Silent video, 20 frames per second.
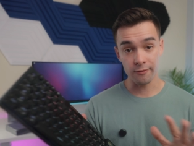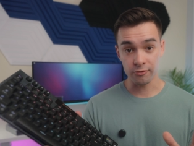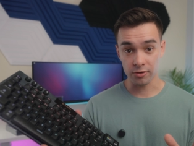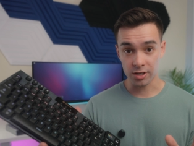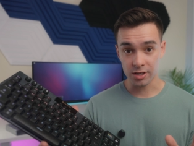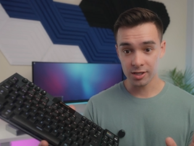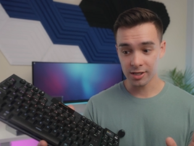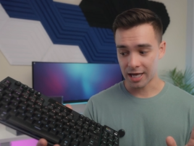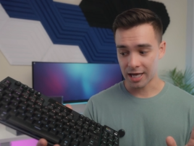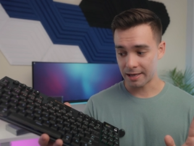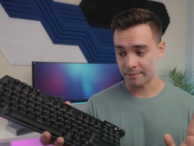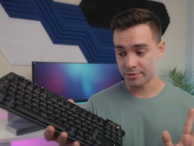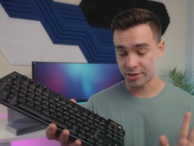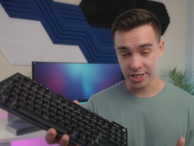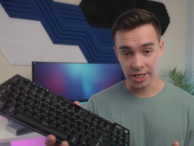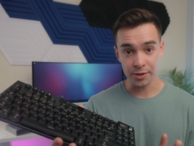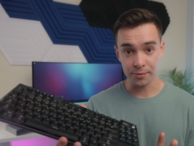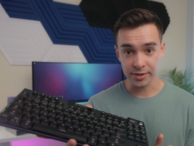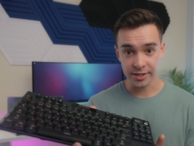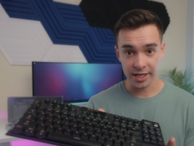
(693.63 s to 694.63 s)
Overall, I'm
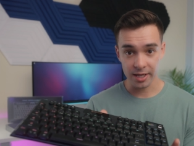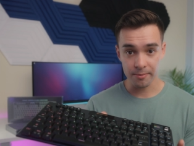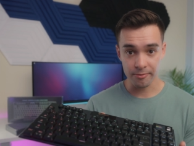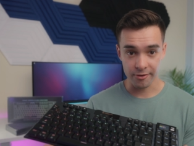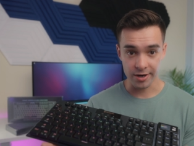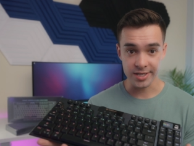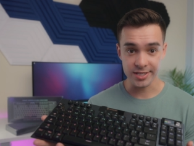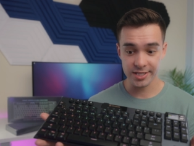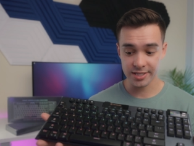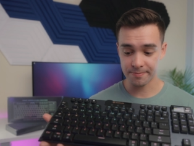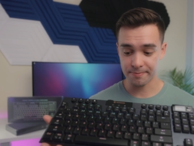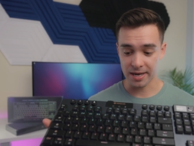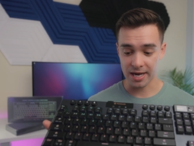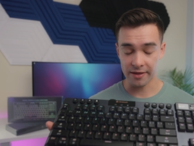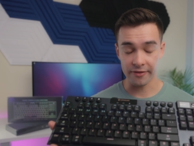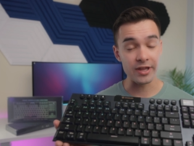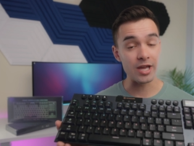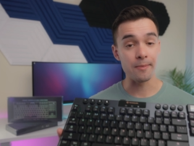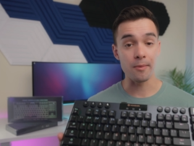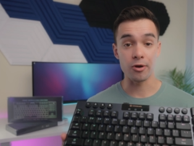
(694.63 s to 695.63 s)
genuinely impressed
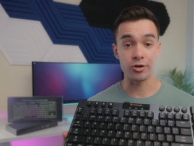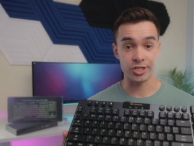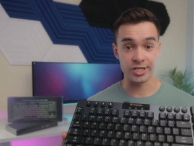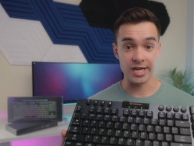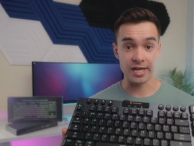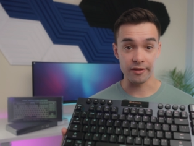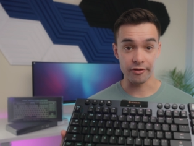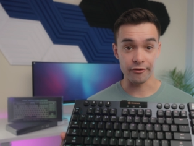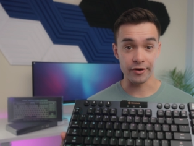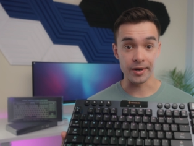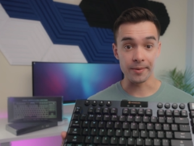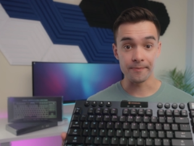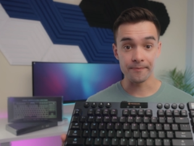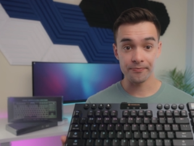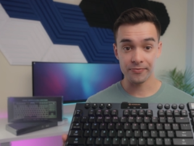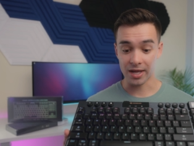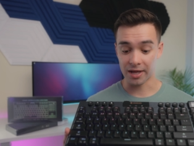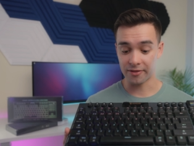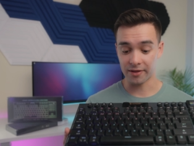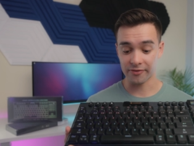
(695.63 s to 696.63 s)
by the Immersion A3.
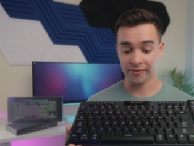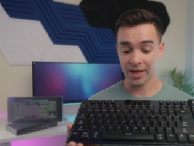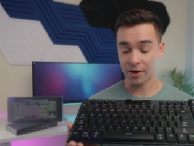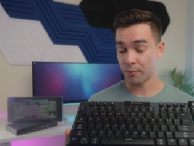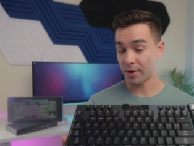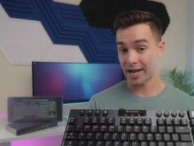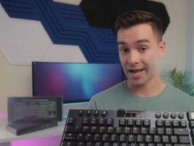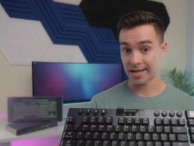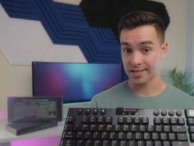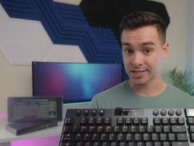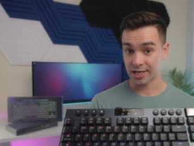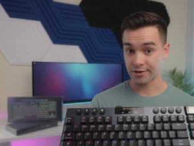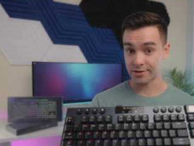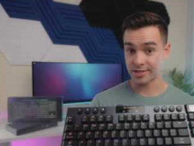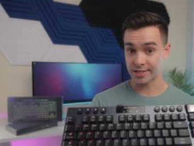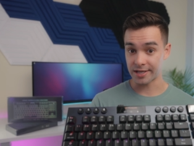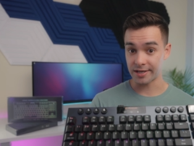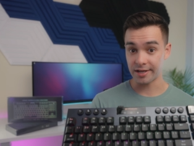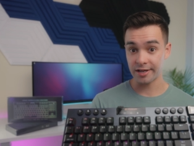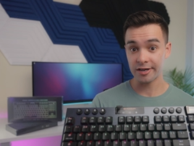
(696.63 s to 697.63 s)
I think that what
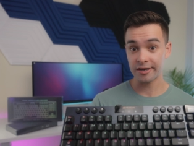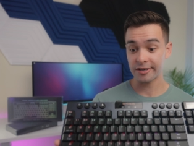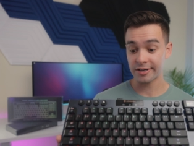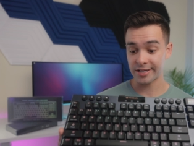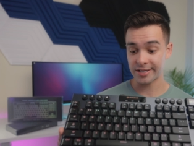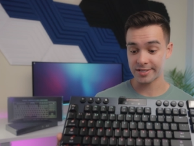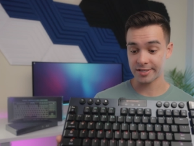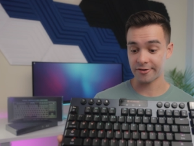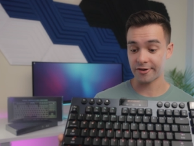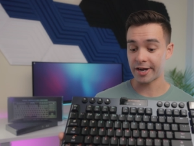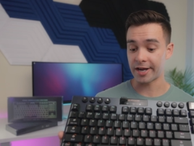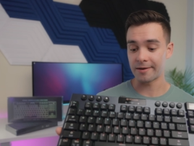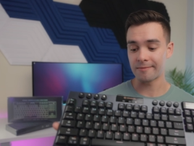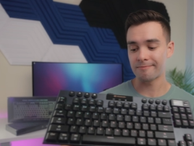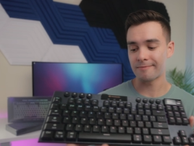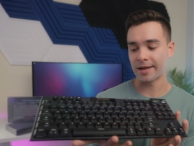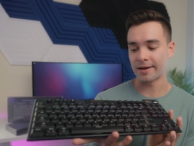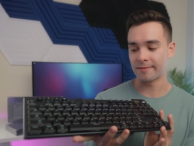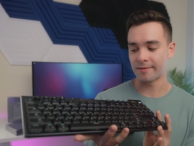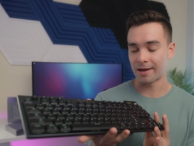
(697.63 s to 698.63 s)
Hexgears did here is great,
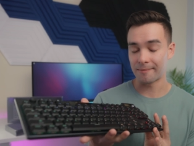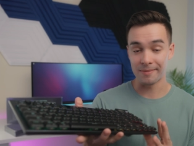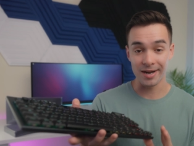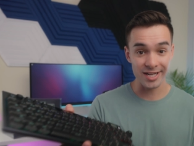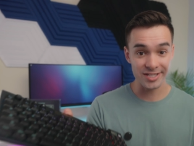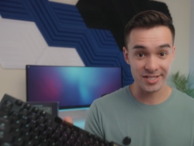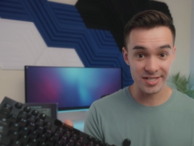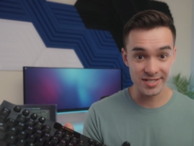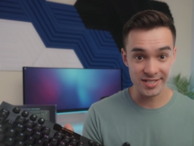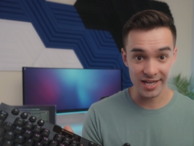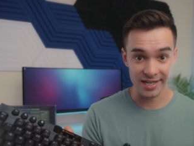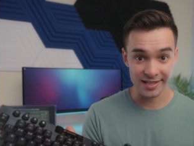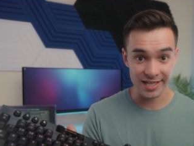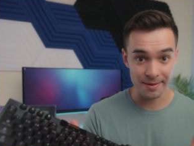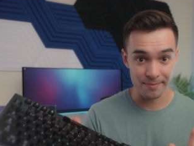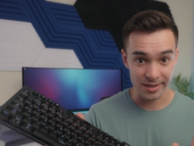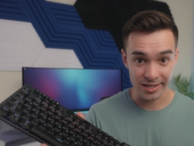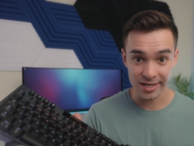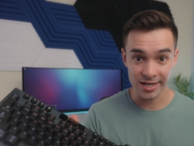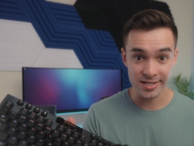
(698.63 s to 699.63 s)
and I'm not just saying
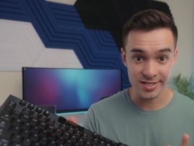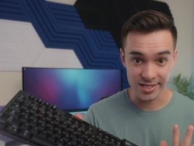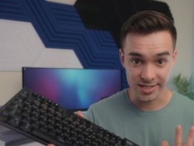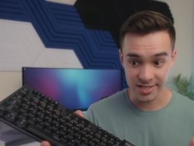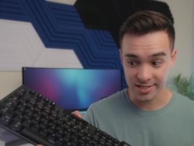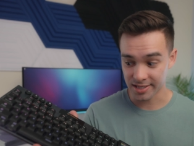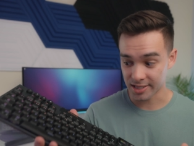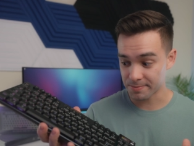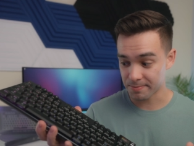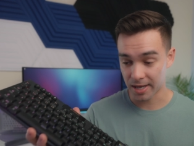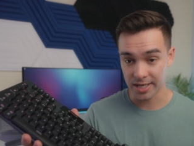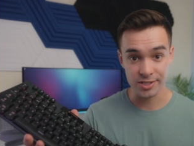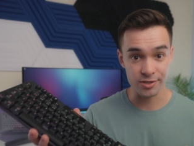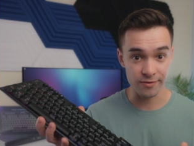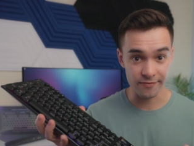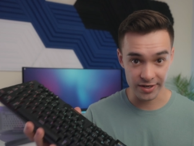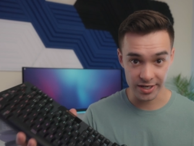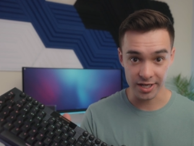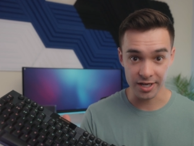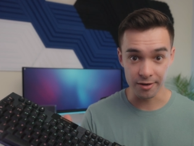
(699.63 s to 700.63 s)
that because this is a
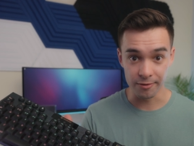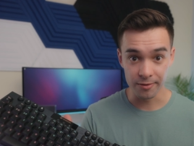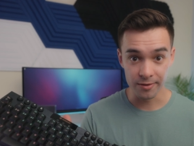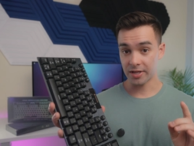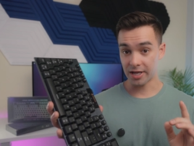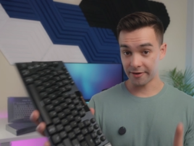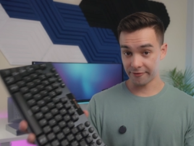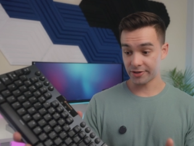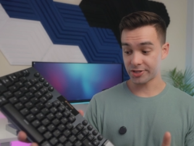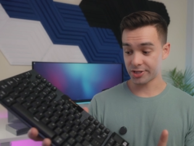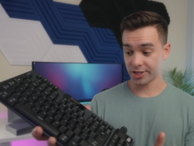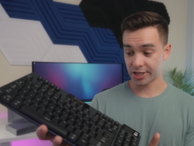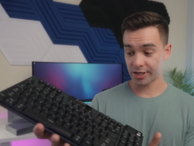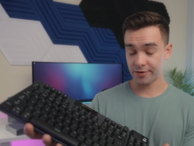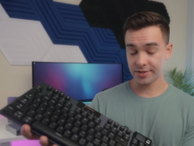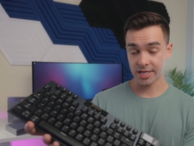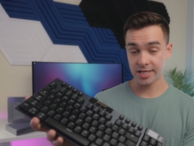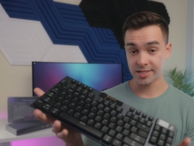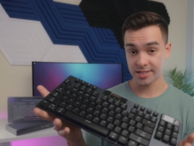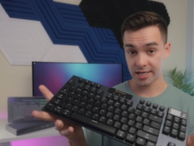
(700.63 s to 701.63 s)
sponsored video. It officially
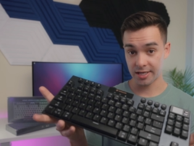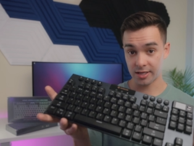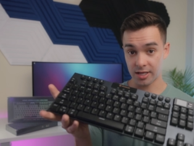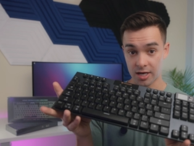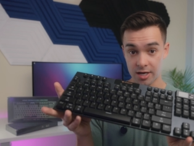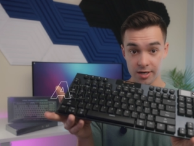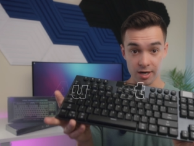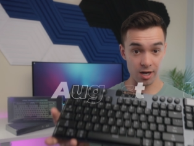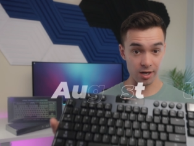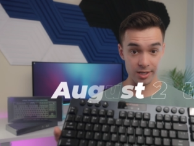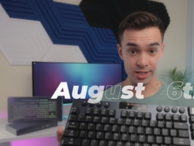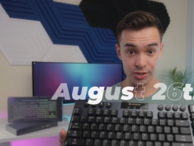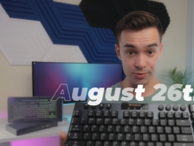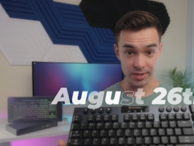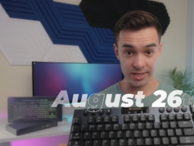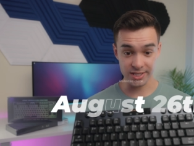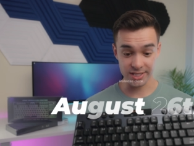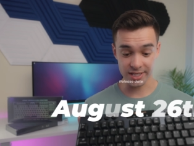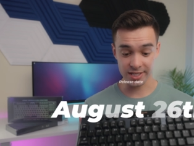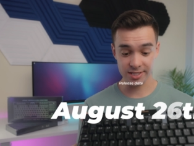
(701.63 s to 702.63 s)
goes on sale on August
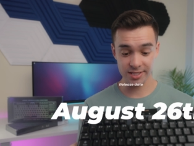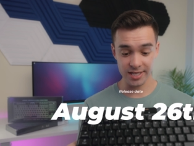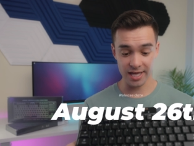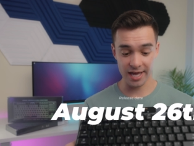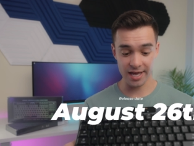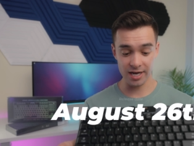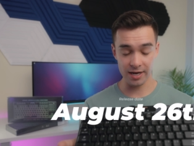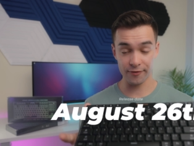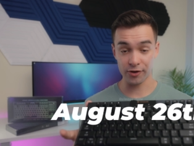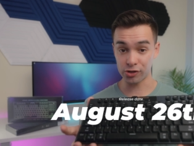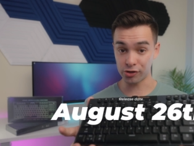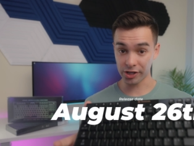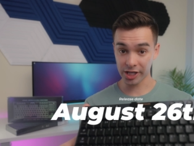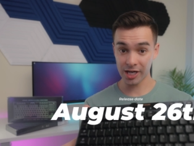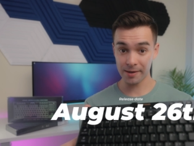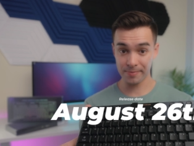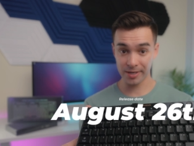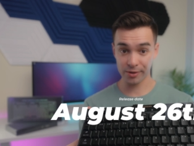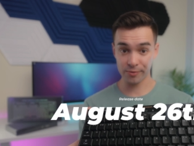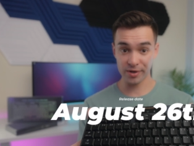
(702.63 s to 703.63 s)
26th, and if you're
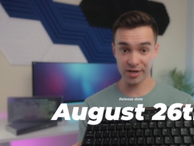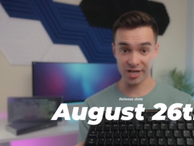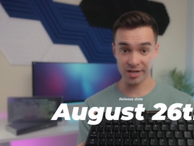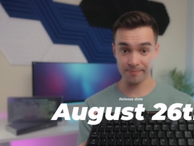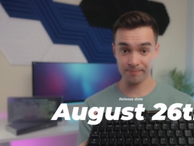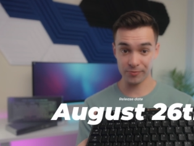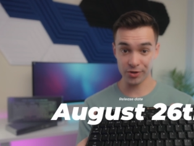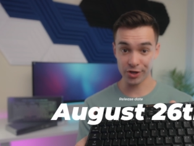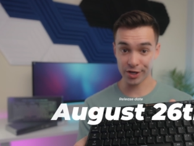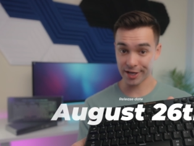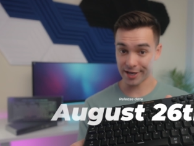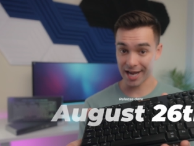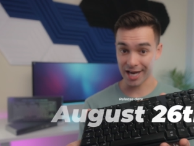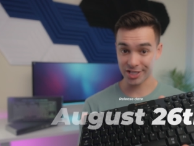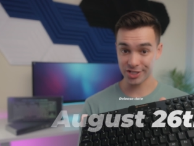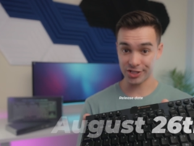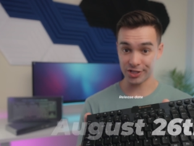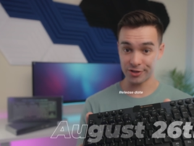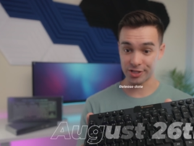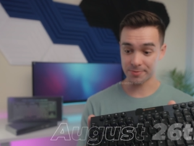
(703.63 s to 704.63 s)
looking to pick one up, you can
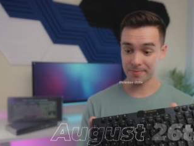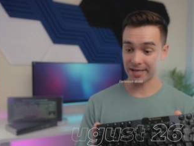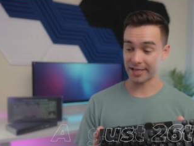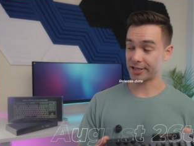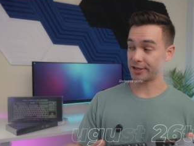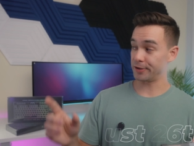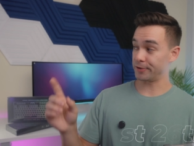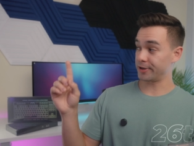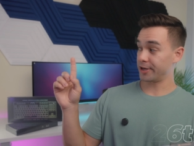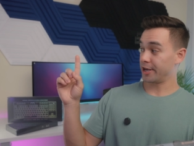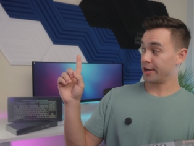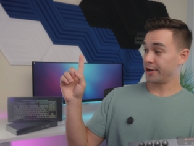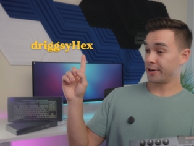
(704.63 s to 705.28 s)
actually use my code